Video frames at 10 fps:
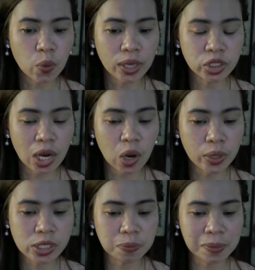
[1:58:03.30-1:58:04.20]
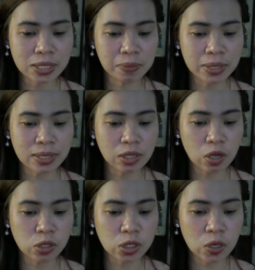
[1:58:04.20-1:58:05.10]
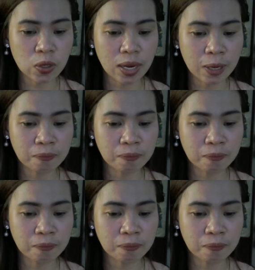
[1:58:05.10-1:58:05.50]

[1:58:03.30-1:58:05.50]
watch hours, please visit also